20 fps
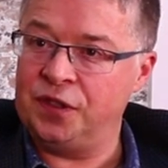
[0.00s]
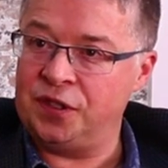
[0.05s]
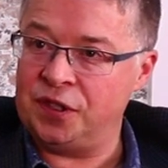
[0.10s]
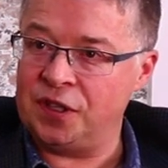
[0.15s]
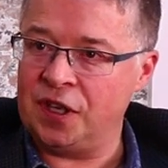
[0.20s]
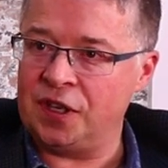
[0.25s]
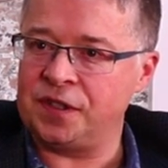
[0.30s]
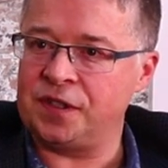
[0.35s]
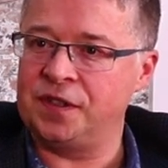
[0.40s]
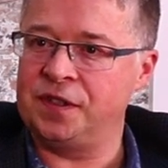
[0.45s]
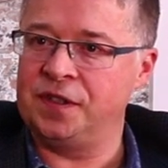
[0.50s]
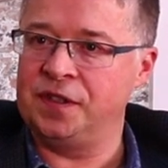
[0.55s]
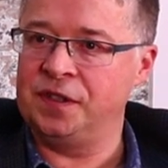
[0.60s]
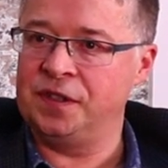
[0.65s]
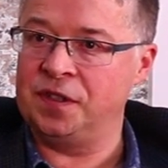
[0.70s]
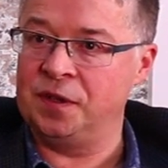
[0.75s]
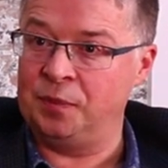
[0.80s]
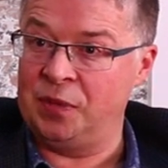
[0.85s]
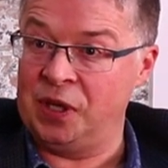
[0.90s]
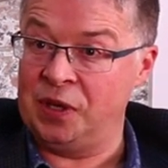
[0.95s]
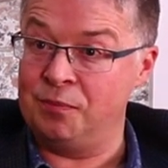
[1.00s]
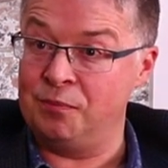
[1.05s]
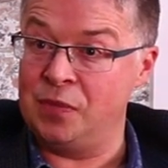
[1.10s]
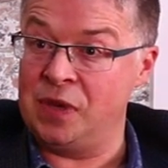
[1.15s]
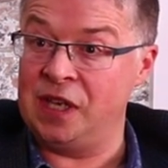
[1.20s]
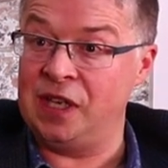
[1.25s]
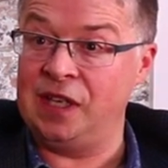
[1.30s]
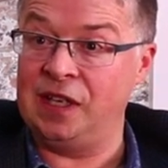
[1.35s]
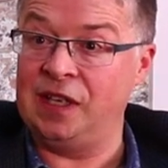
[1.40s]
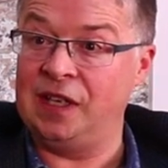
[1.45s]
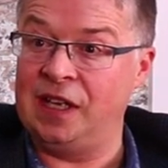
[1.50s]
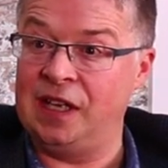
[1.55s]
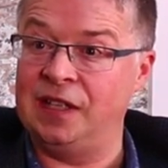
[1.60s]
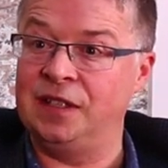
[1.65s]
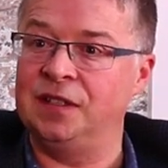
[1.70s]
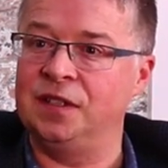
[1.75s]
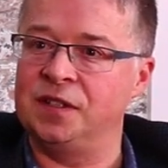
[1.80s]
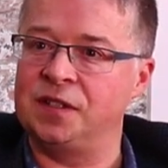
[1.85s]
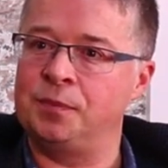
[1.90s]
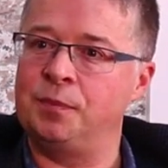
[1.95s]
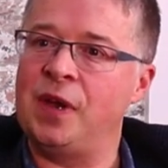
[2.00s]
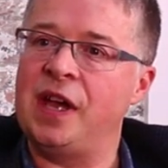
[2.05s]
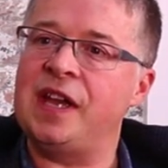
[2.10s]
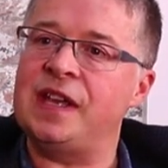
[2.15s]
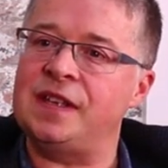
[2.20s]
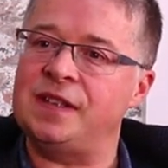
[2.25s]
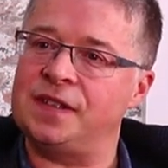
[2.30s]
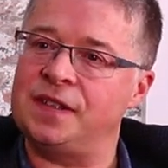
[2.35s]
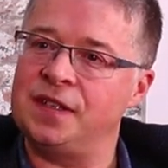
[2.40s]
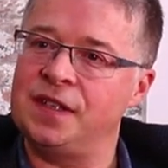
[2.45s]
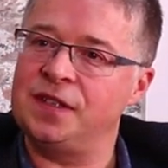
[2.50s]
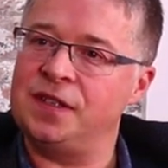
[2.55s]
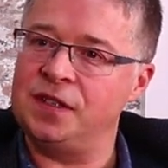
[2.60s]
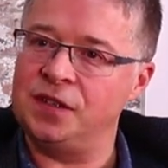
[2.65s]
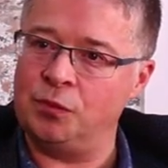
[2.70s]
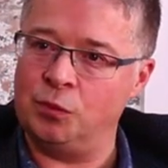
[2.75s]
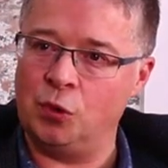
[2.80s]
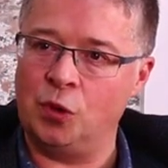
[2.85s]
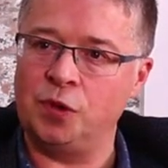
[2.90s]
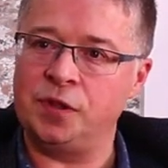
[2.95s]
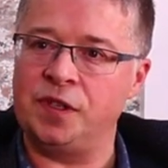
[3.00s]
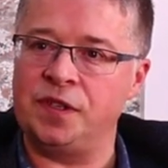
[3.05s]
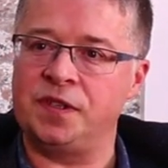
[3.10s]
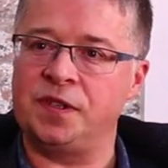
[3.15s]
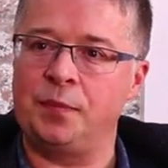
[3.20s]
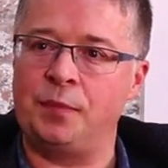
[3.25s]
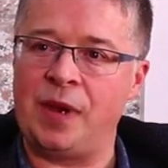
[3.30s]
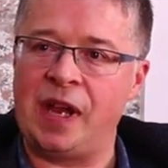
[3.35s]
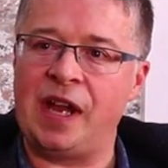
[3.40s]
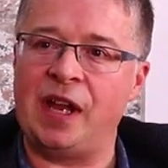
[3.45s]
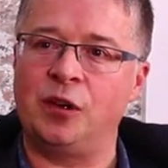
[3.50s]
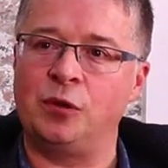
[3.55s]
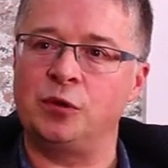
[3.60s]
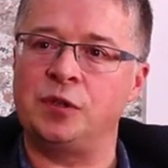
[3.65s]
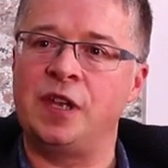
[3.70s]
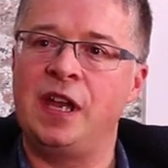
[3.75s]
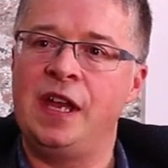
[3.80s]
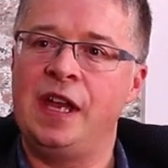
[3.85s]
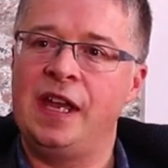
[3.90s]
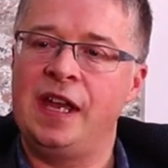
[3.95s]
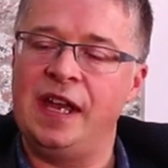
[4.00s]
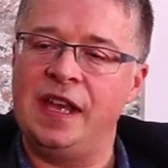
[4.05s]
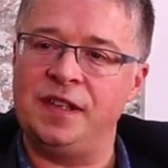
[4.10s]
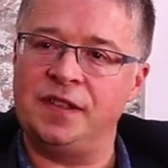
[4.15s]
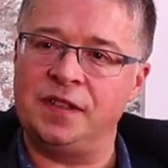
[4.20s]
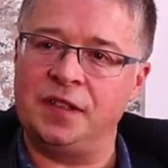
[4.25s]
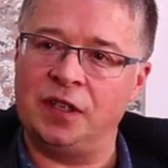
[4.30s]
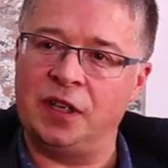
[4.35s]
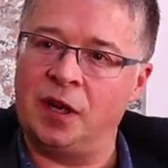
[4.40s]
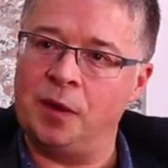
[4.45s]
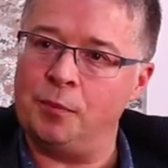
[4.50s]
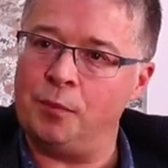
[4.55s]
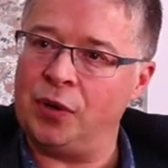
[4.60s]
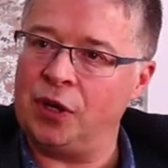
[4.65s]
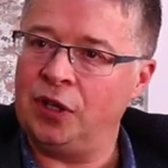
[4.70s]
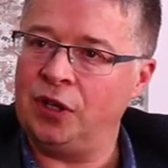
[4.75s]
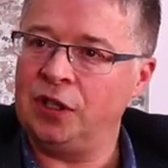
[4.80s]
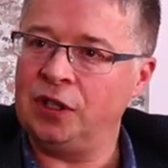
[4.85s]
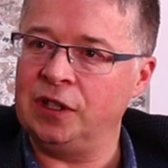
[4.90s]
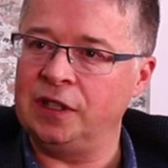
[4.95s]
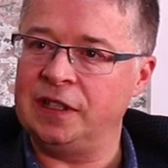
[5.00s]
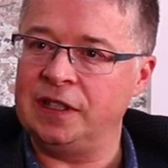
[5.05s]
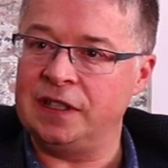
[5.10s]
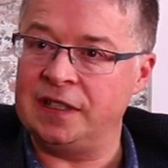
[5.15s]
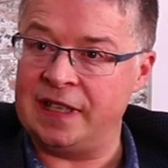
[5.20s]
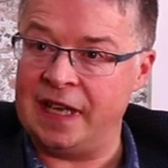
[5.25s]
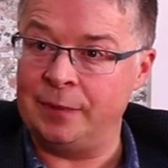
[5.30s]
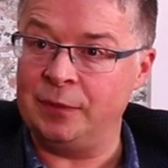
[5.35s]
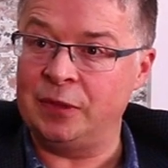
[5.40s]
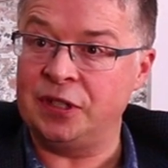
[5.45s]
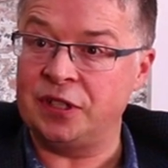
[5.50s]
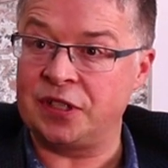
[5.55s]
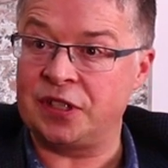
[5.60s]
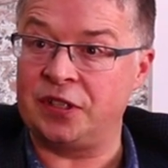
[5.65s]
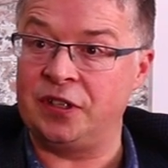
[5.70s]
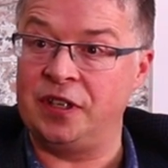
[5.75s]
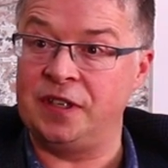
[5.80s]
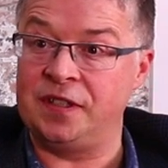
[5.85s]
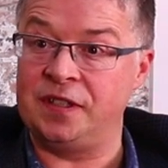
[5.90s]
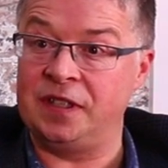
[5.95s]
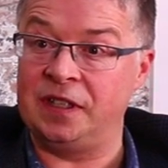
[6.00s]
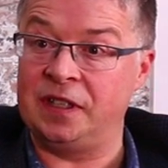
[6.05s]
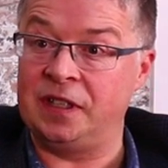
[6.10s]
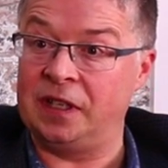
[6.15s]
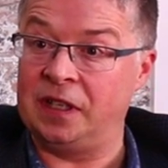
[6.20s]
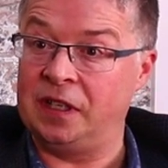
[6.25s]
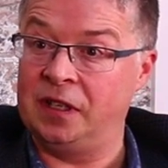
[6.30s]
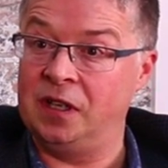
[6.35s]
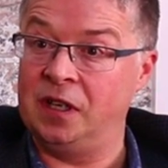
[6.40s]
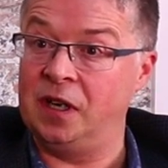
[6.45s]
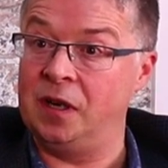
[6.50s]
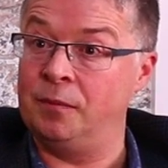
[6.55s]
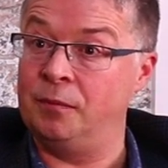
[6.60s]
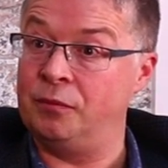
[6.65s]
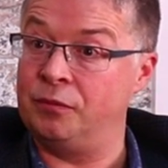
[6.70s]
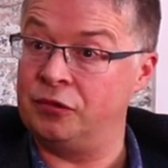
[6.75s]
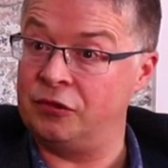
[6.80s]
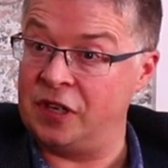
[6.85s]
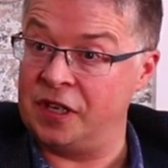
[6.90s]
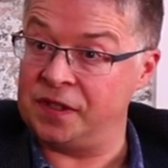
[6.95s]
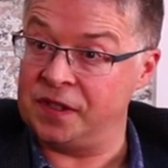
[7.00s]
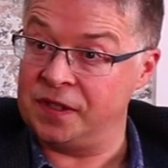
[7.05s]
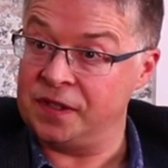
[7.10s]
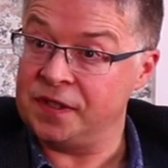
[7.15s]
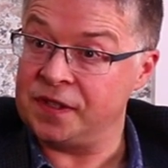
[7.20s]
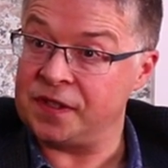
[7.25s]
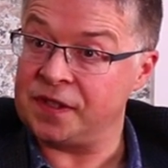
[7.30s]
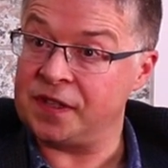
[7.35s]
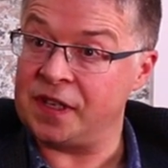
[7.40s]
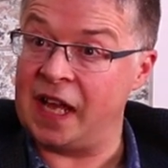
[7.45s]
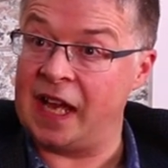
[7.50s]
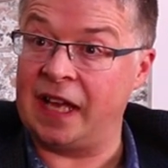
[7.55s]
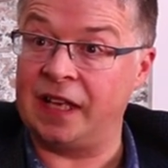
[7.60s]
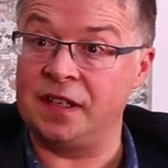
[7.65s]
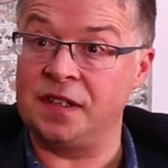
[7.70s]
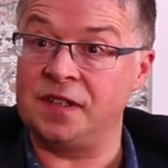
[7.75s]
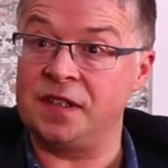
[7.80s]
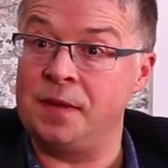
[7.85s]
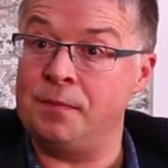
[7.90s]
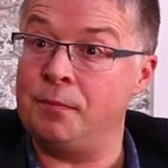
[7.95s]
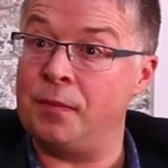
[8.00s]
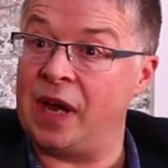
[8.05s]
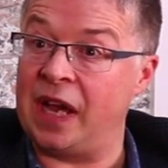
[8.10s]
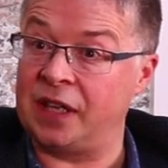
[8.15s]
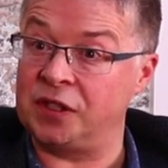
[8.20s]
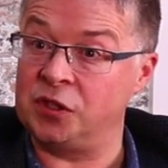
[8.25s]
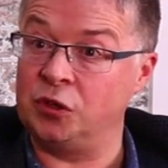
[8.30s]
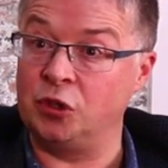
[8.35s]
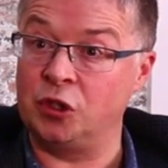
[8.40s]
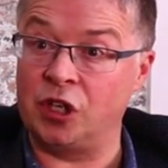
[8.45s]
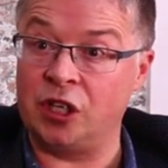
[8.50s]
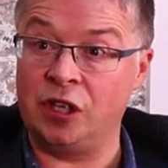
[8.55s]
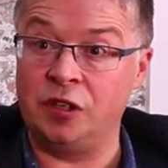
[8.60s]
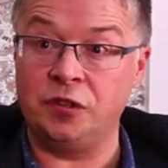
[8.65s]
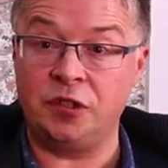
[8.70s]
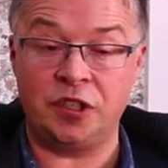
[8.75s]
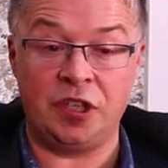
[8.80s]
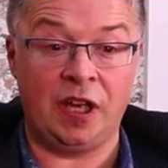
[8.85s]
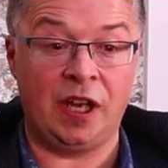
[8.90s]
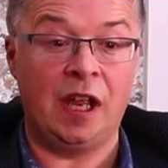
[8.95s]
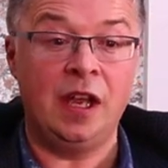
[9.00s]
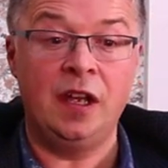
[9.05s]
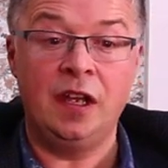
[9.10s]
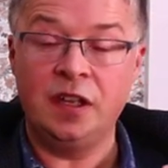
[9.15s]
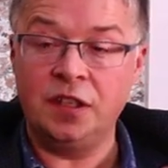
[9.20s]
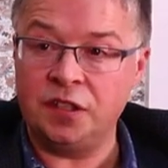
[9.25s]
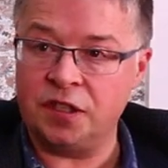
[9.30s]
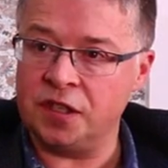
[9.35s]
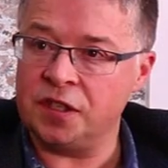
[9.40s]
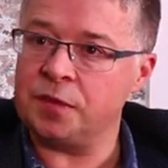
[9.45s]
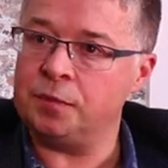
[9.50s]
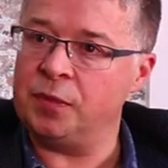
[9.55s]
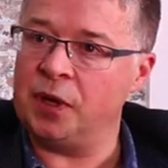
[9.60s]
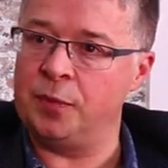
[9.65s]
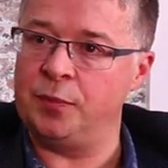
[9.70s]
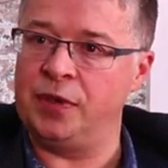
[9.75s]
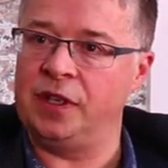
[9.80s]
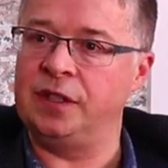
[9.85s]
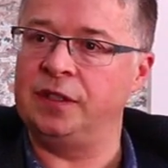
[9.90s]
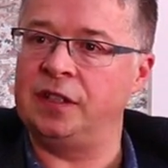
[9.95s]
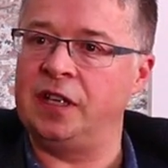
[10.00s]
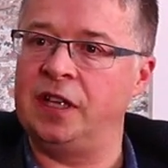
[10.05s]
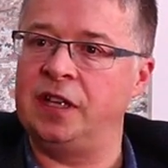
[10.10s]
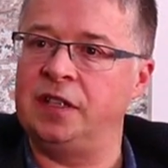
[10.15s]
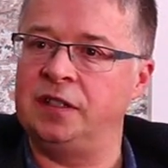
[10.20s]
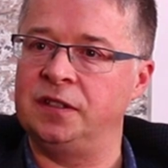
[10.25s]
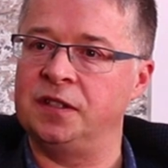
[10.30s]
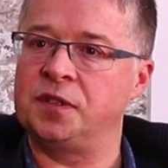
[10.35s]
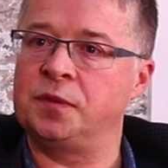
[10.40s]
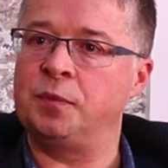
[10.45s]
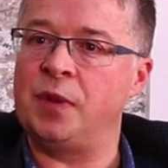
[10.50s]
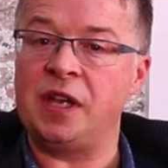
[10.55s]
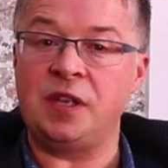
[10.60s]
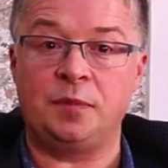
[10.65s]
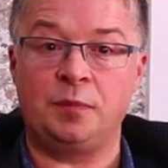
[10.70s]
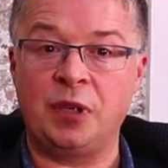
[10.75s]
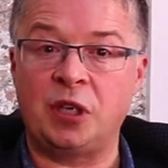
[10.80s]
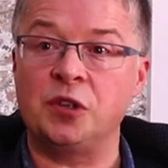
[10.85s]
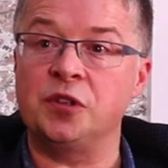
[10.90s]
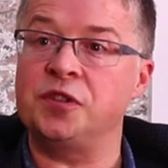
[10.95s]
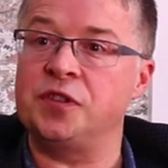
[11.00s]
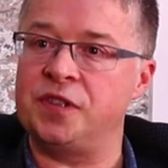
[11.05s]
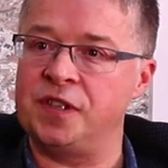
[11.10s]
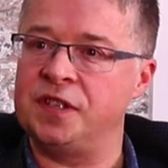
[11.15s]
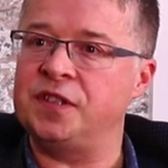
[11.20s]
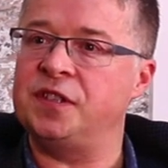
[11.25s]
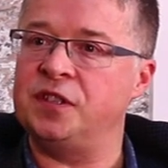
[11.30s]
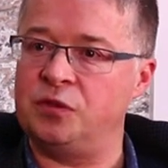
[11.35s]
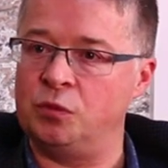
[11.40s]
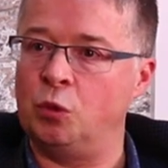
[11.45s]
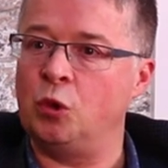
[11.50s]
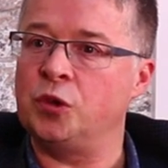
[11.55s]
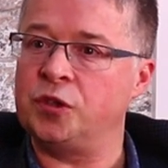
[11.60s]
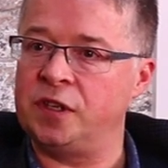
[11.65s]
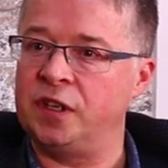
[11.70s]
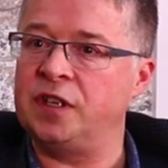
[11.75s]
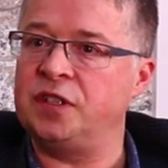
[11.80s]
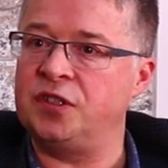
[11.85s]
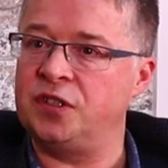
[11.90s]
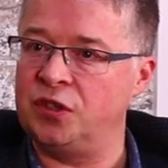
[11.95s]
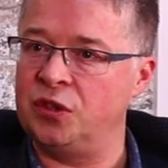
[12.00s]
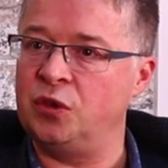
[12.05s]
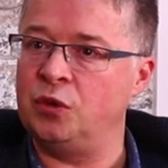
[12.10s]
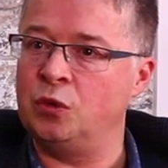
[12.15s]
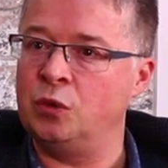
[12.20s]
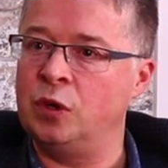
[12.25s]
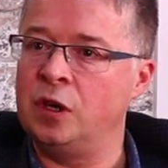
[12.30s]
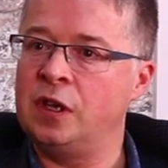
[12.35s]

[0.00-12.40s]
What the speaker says: just to be me in the space. This is what it's about, is that I'm partly demonstrating presence and its impact on coaching just by being there in the space, because this is what I do.